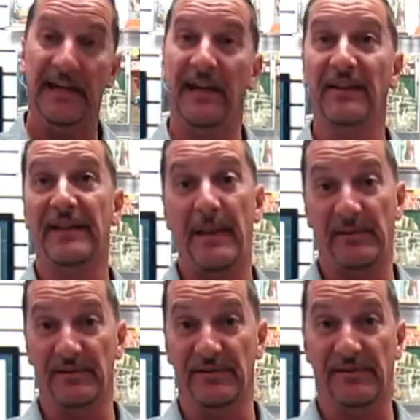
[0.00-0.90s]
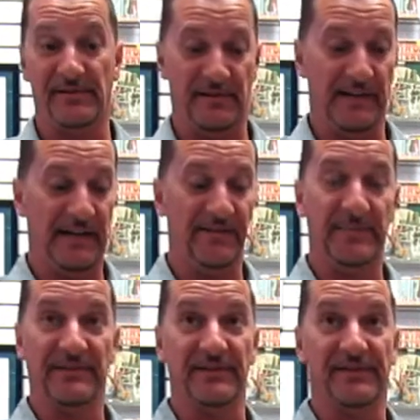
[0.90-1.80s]
in his absence, I
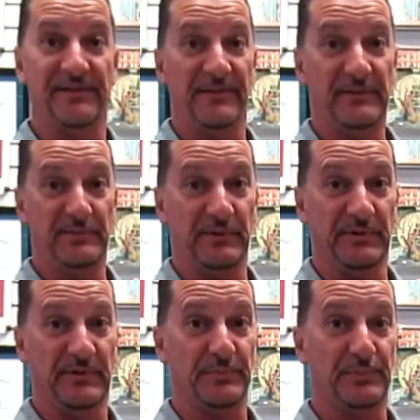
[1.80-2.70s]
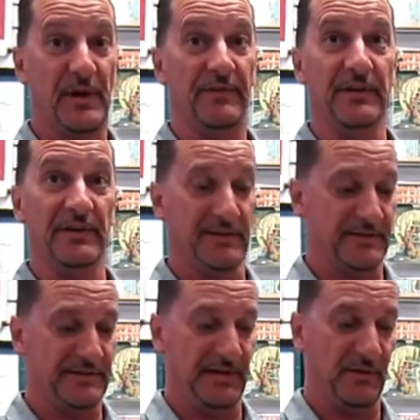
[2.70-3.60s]
picked his favorite book, Providence,
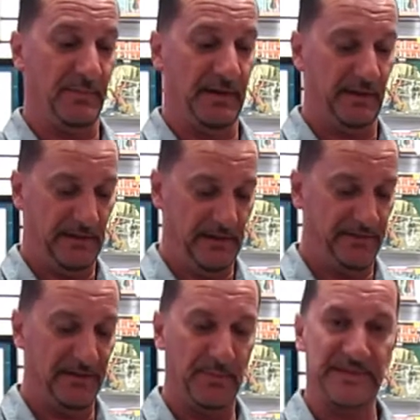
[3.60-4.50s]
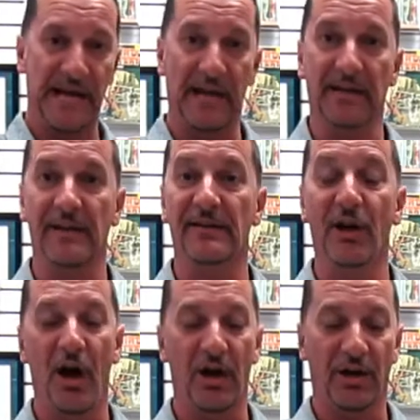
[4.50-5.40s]
to tell you about. It is number 10. It is
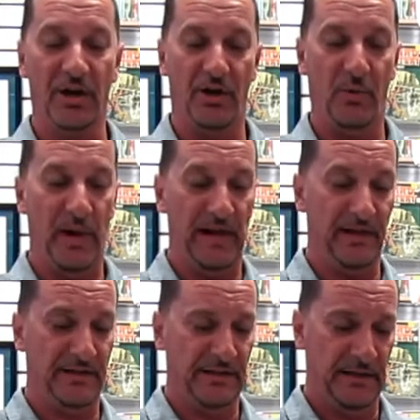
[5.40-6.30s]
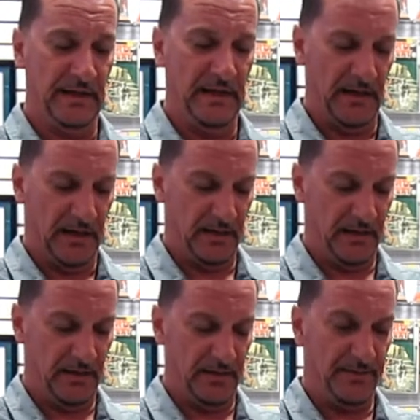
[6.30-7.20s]
long awaited.
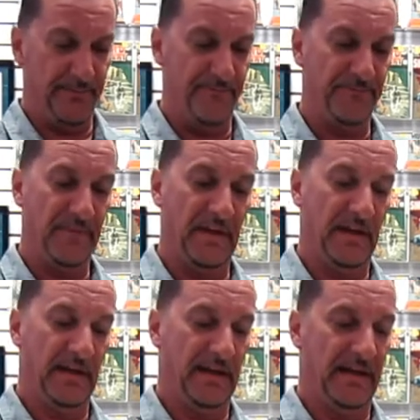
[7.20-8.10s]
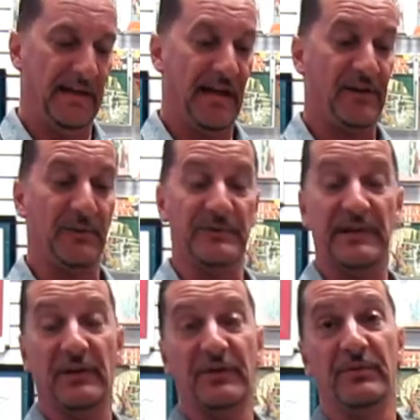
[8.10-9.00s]
Um, Erik would
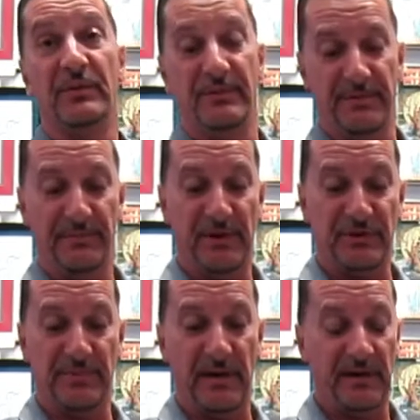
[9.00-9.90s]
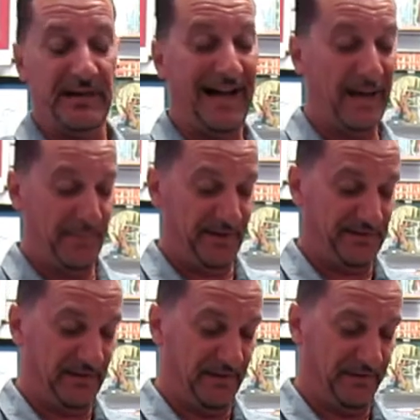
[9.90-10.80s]
tell you much about it. I
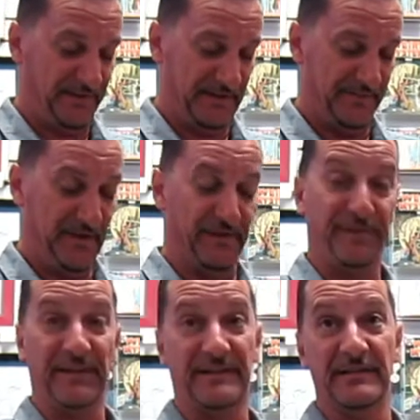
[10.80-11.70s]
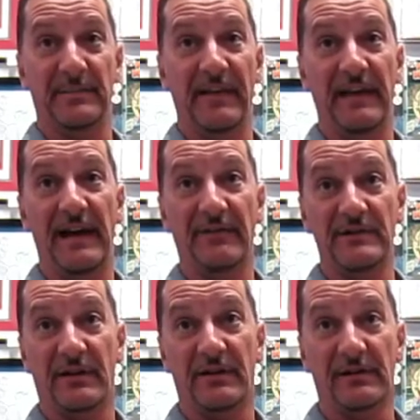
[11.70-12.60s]
myself, I'm not afflicted by the
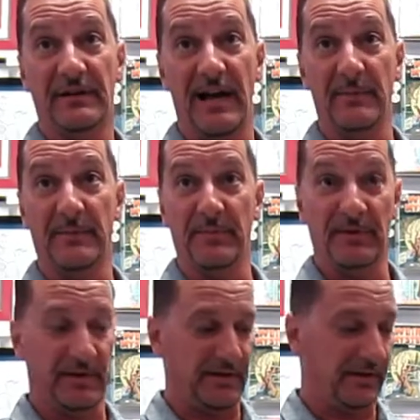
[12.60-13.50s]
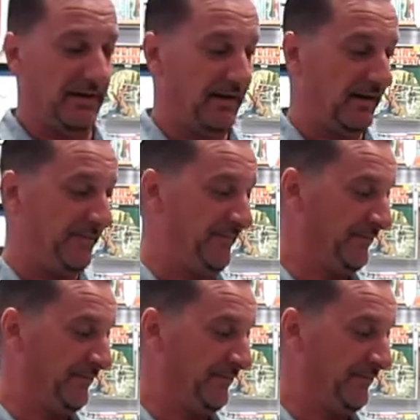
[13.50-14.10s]
Avatar comic book. Uh,